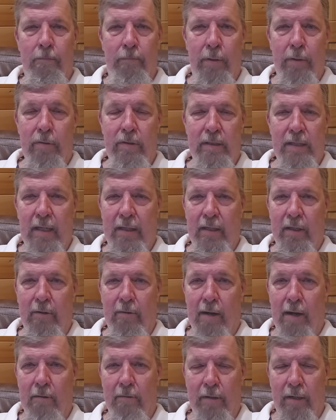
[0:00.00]
Boots on the
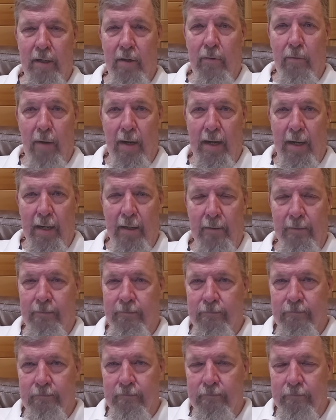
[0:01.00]
ground in Iran
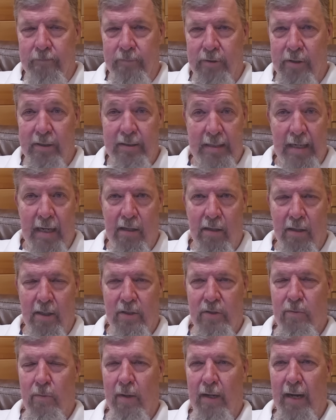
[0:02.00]
to tell
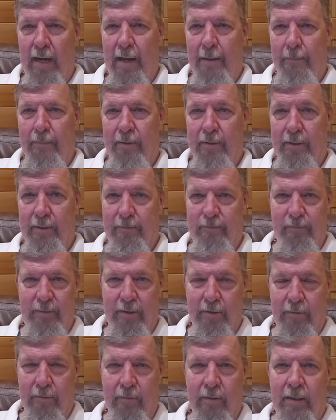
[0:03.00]
us what happened.
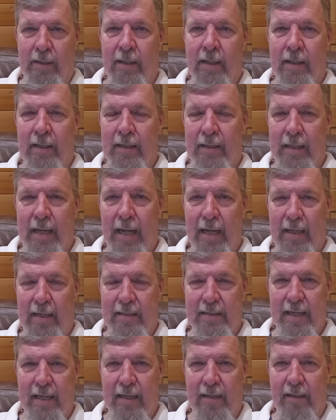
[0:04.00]
You know, not
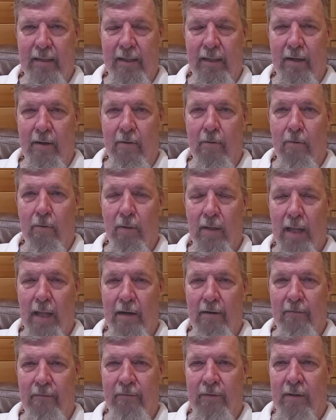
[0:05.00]
exactly a whole
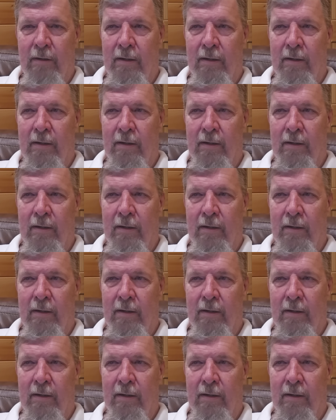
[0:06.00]
lot of